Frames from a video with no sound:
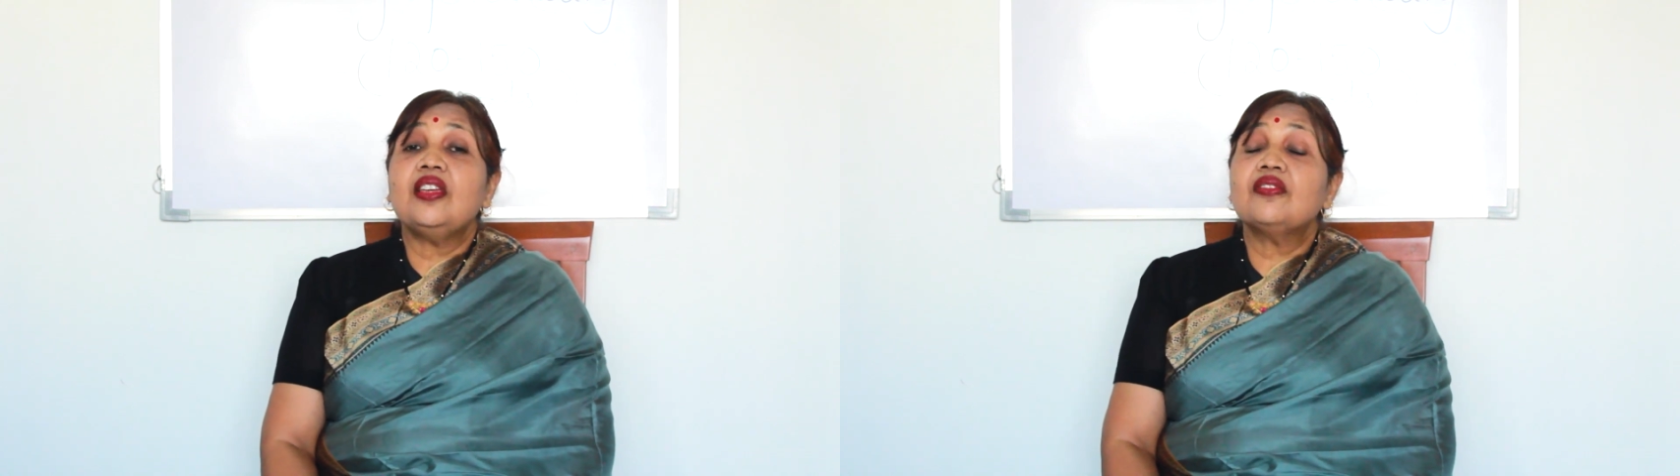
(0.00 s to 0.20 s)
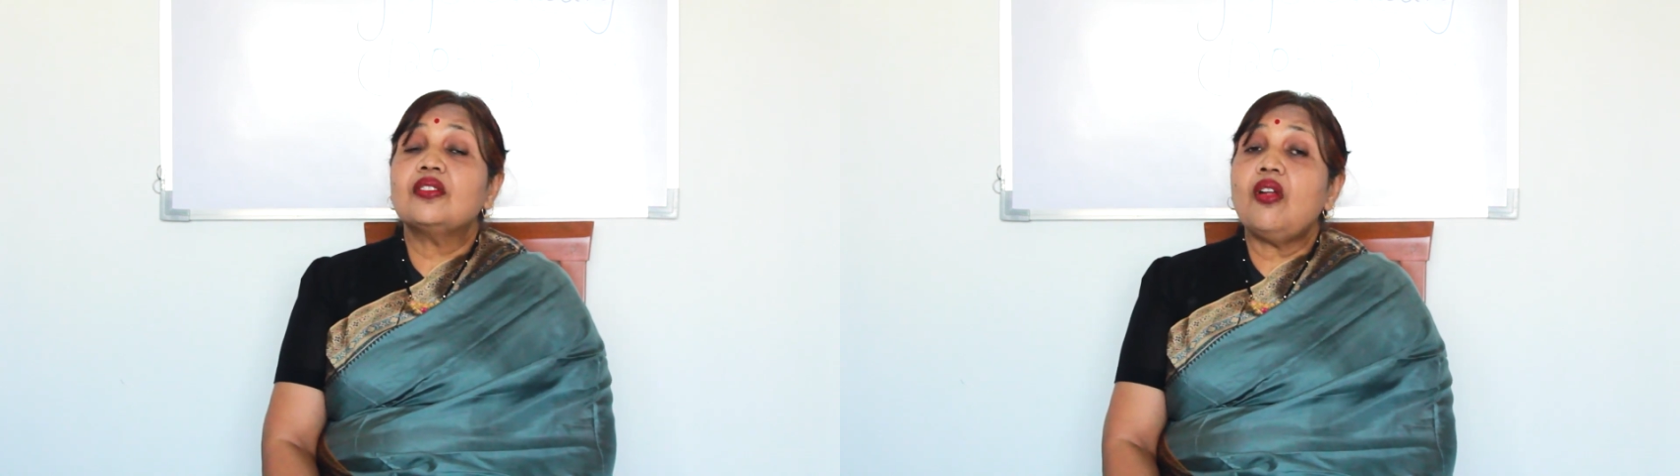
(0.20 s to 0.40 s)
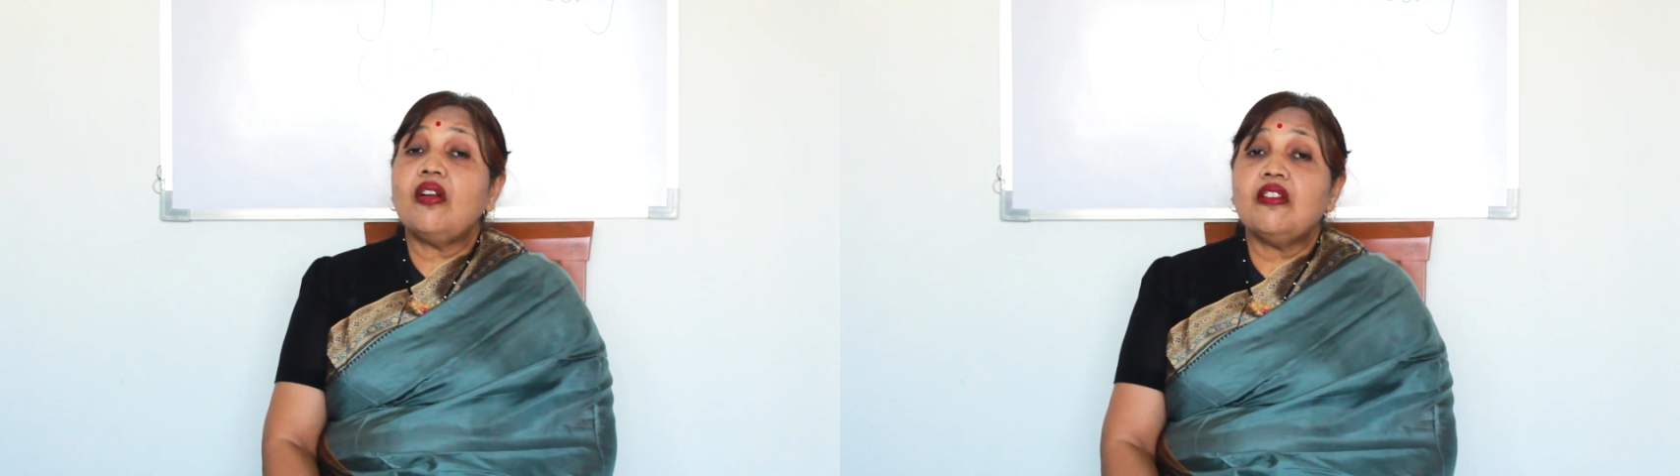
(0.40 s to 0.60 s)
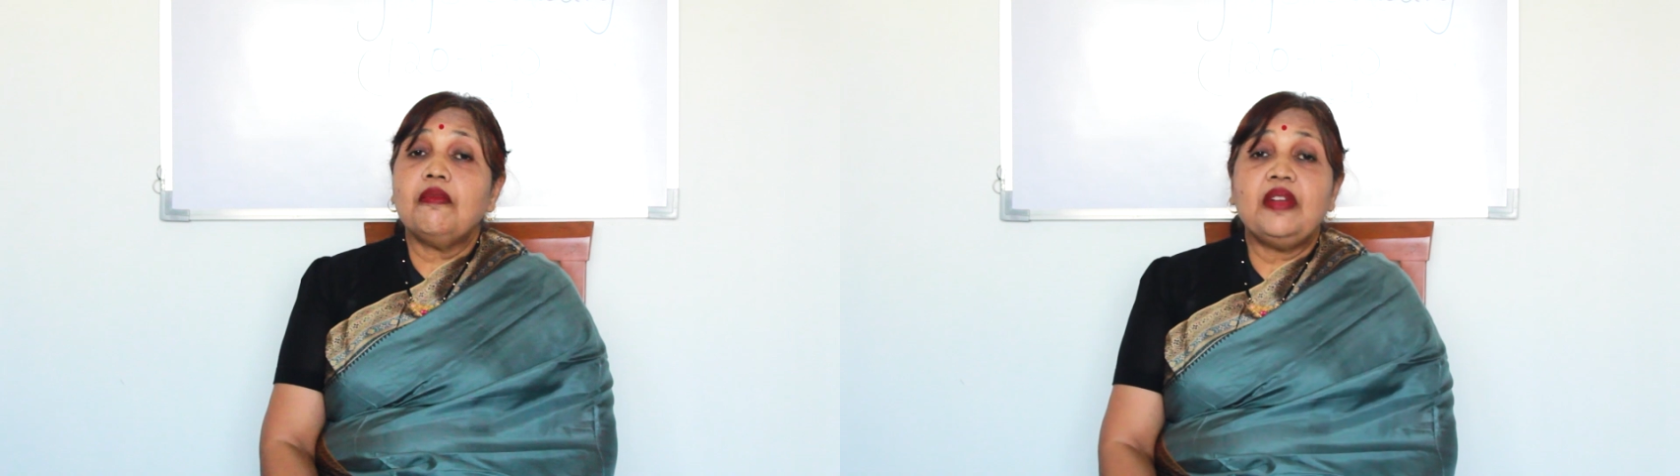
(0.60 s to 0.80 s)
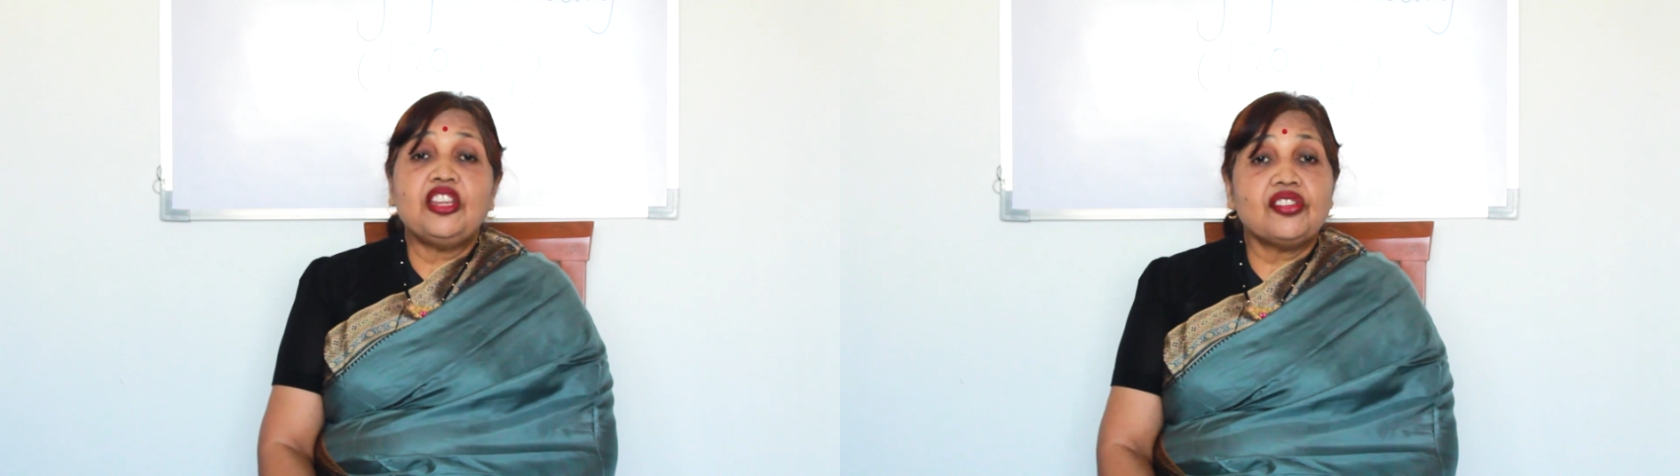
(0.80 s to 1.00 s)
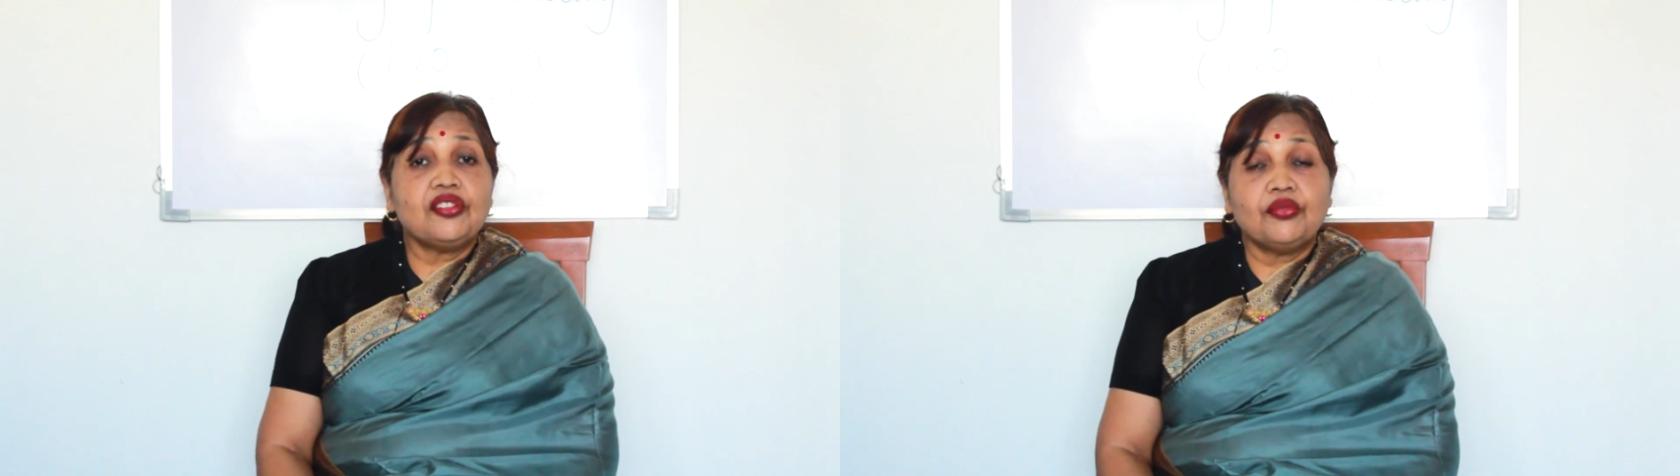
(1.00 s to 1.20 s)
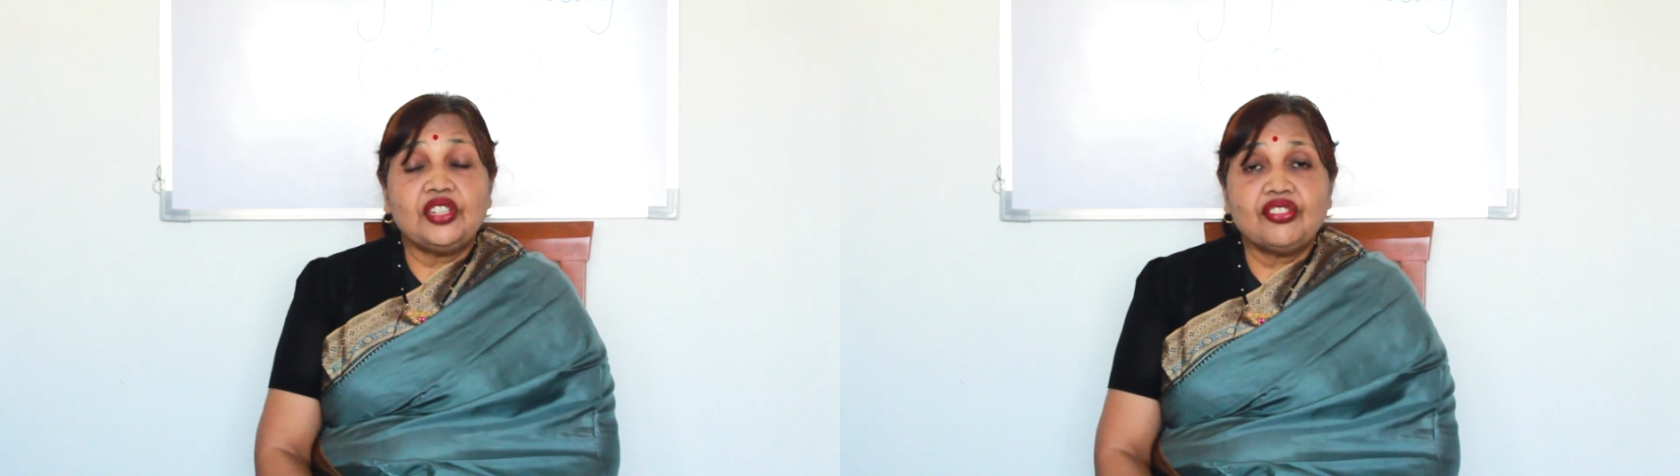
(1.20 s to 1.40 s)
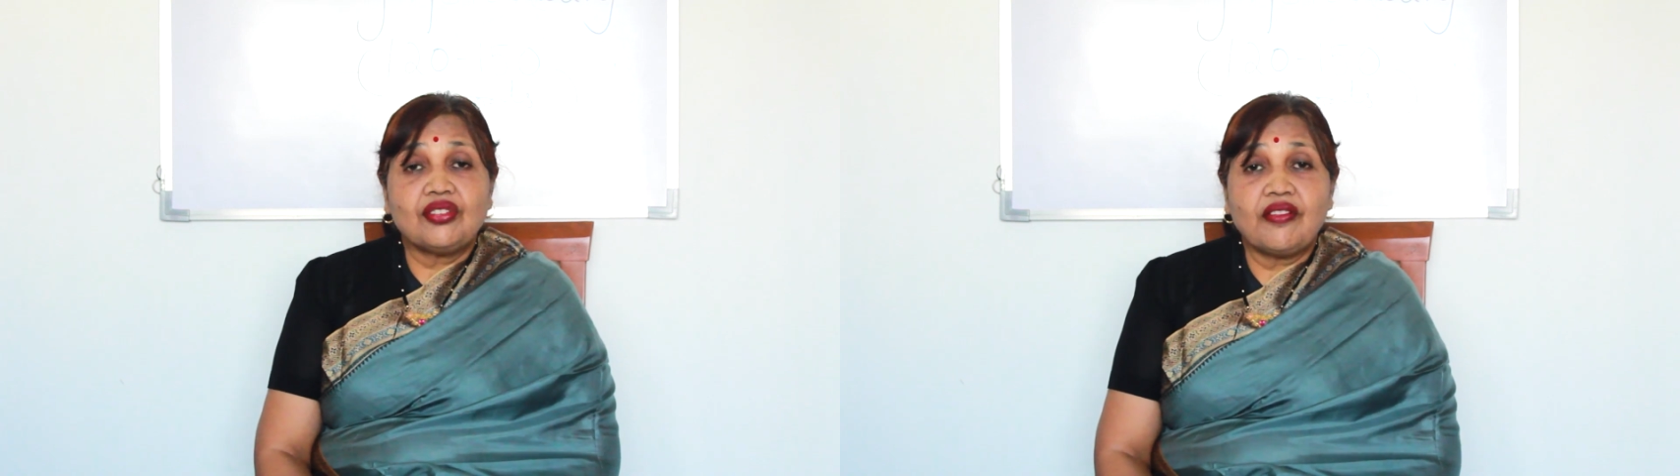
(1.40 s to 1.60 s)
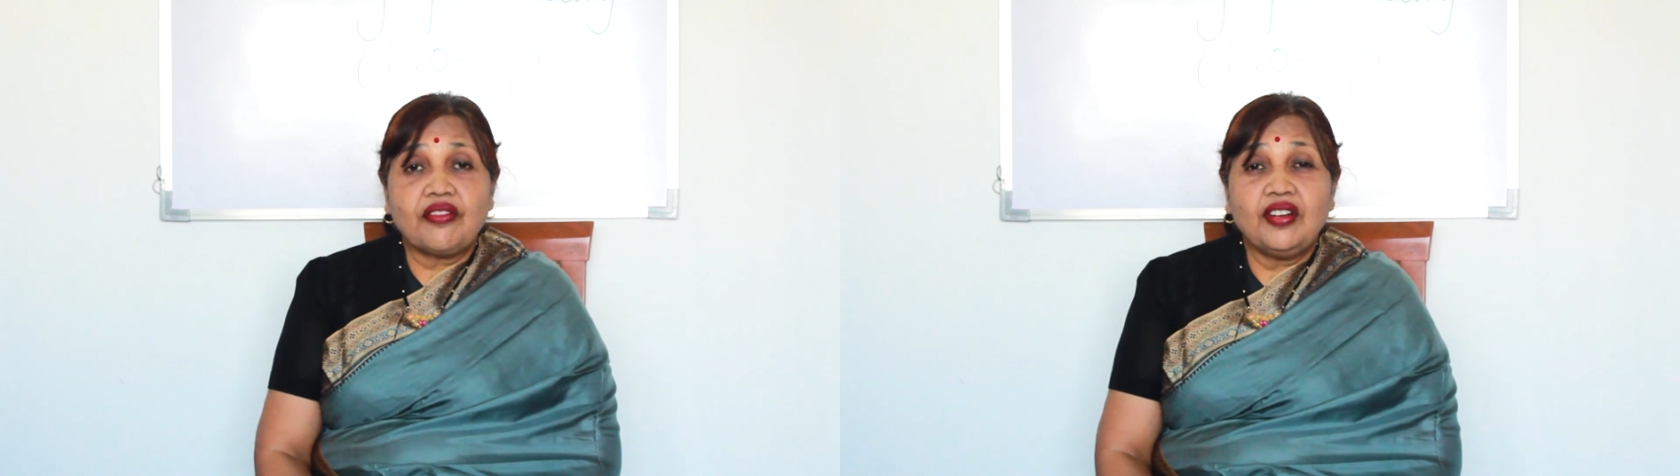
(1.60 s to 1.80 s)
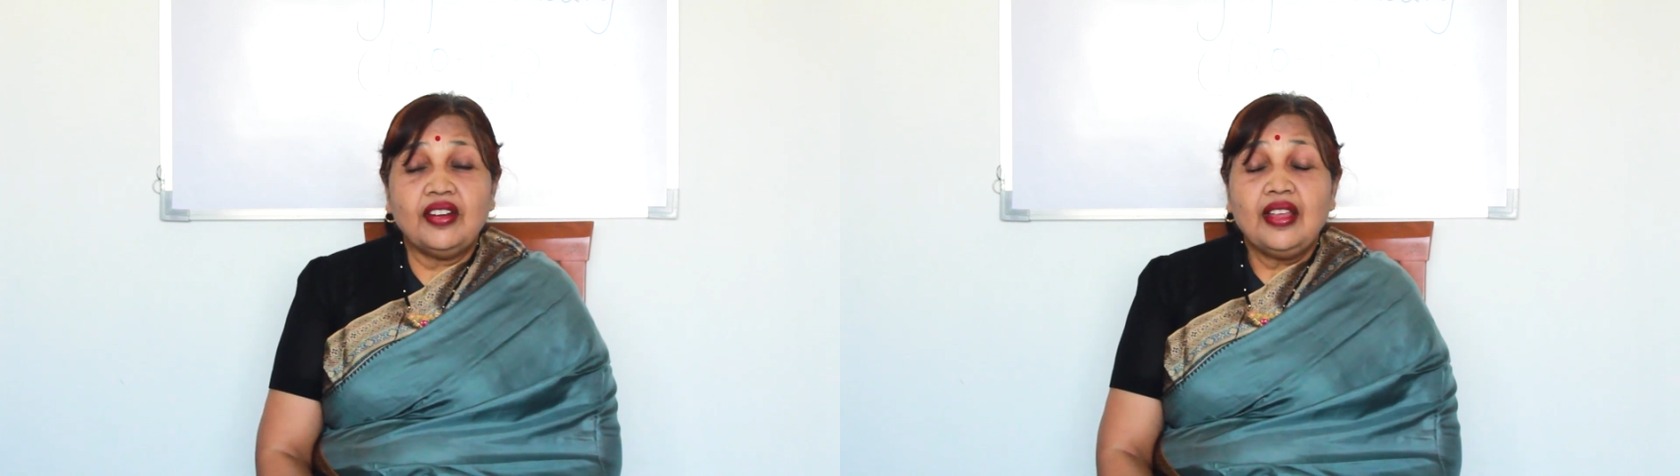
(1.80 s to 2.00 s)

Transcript: gives a lot of pleasure to the children,